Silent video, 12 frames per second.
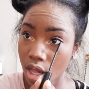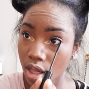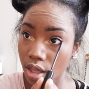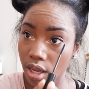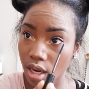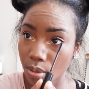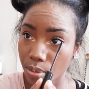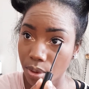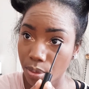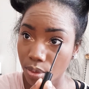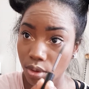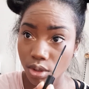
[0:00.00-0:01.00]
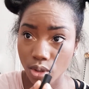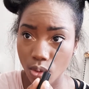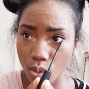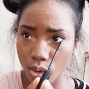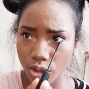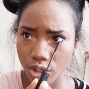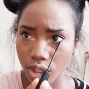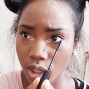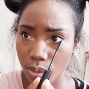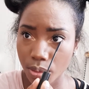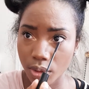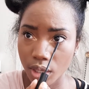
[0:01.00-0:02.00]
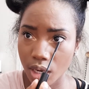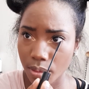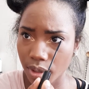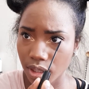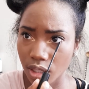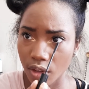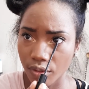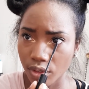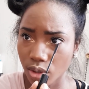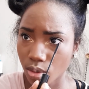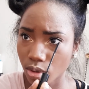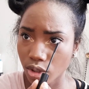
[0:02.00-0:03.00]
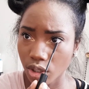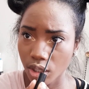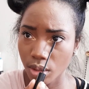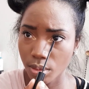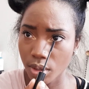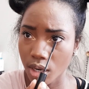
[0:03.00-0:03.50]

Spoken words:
leading people into worship, leading myself into worship.